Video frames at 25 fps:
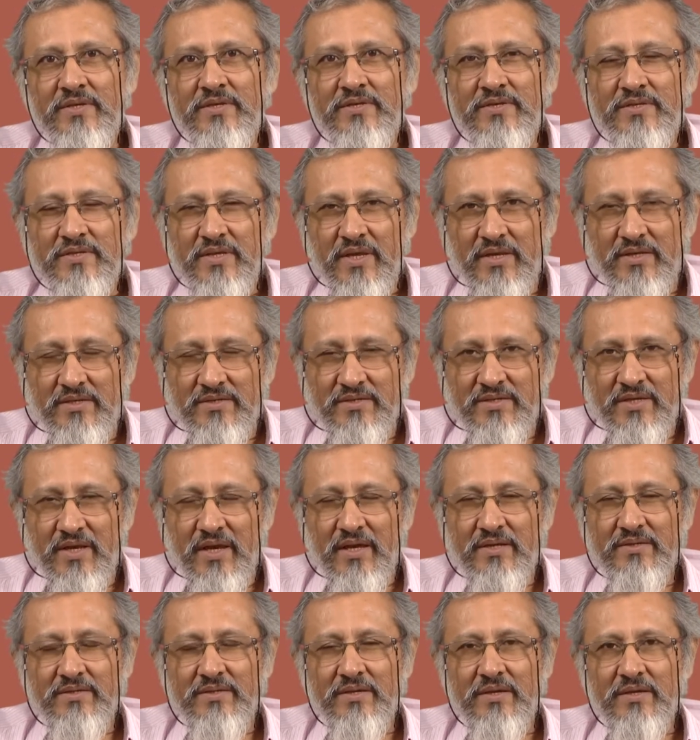
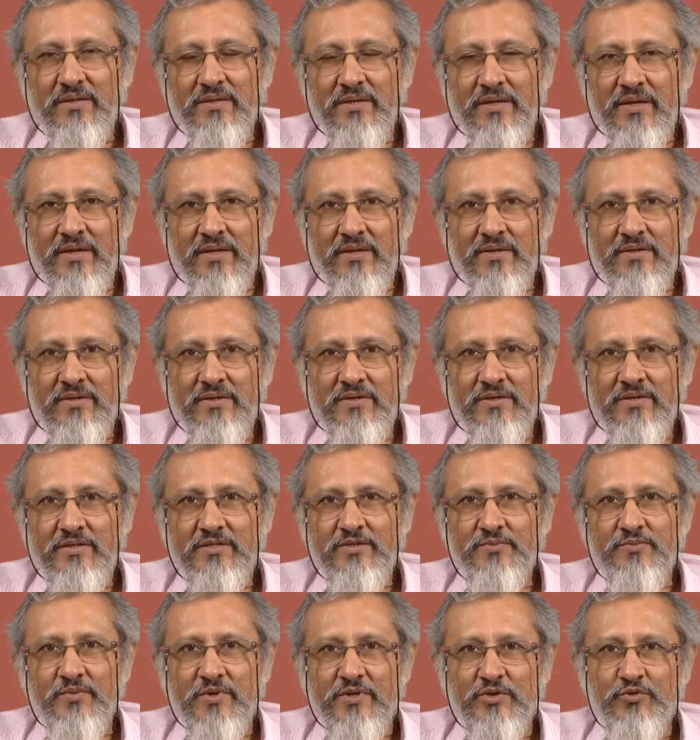syntactic
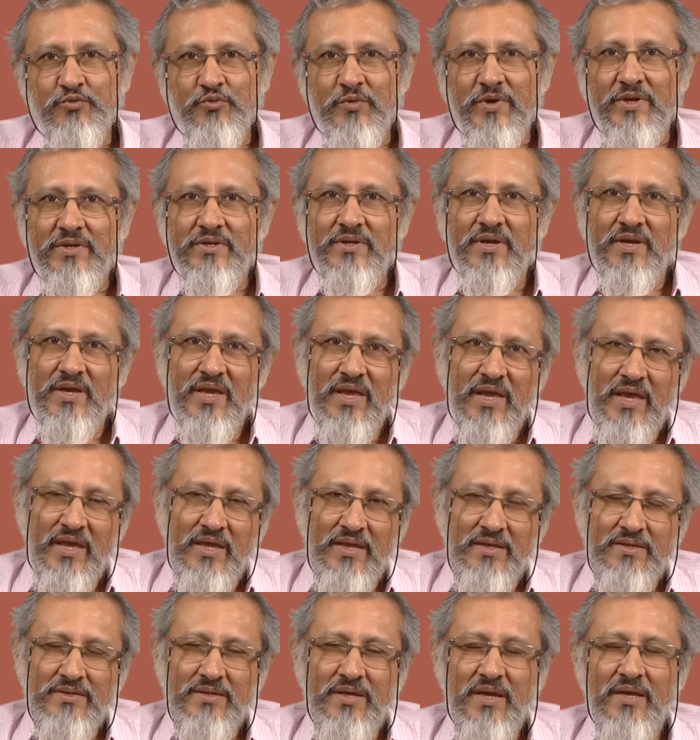linkage between a
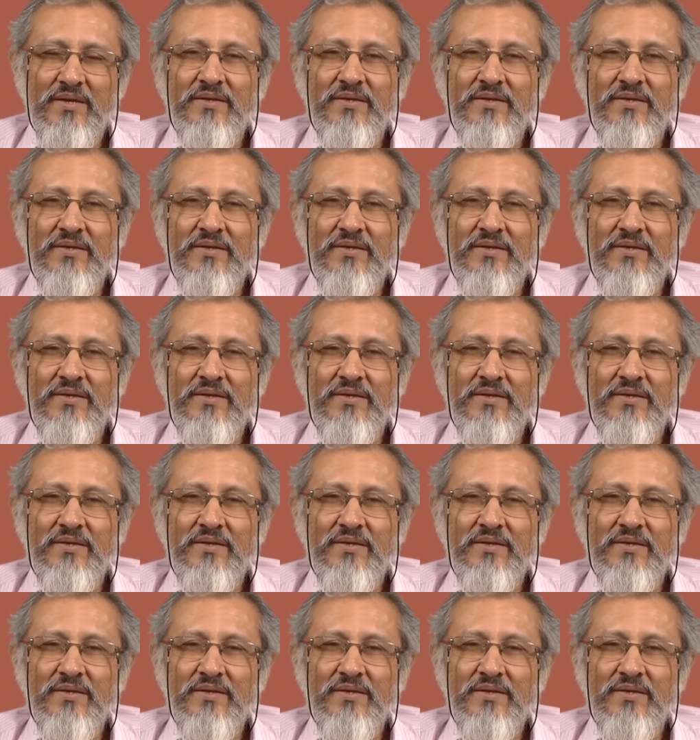head